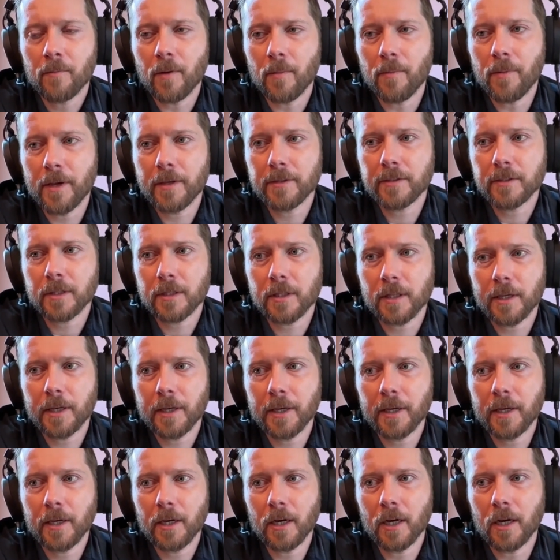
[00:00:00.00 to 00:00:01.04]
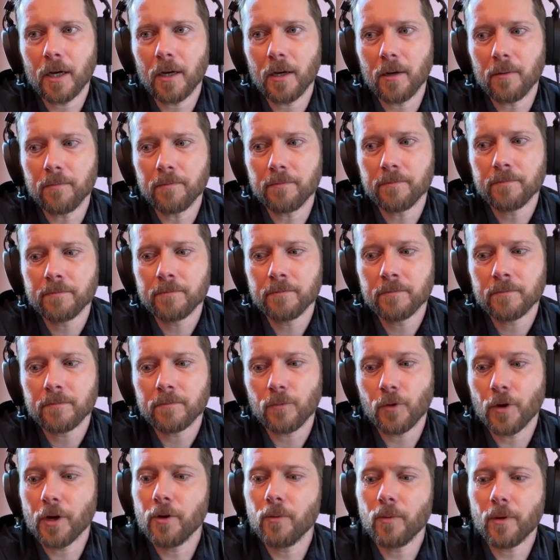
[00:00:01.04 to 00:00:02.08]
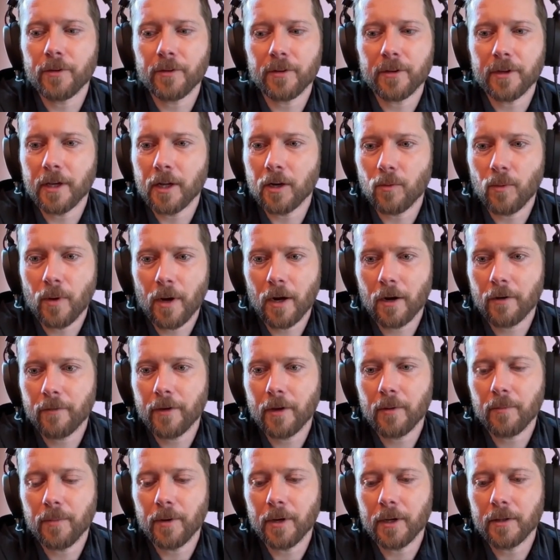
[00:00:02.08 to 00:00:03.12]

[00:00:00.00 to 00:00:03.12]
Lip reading: But basically, Reed wasn't yet aware of it.